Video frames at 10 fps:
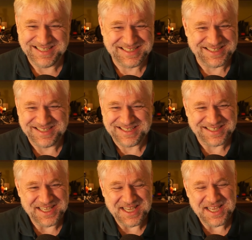it's just,
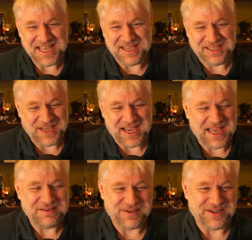I
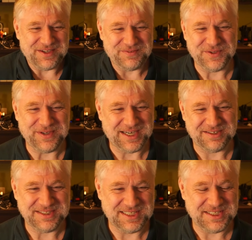have a lot of new
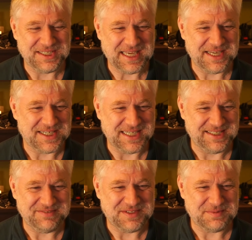energy. AI
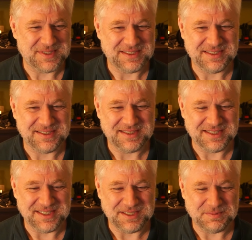and DevOps is
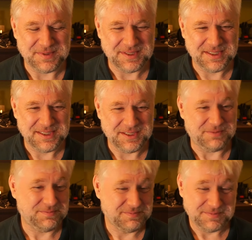just, uh, you
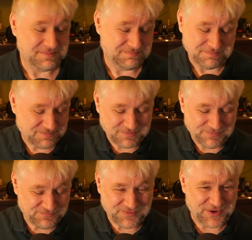know,
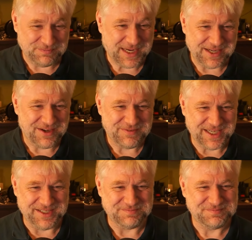found my love
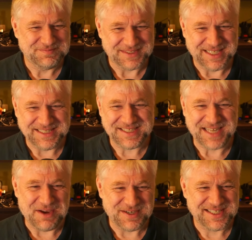again.
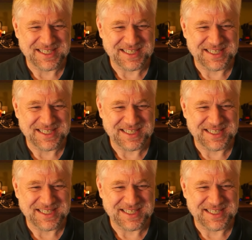That's how I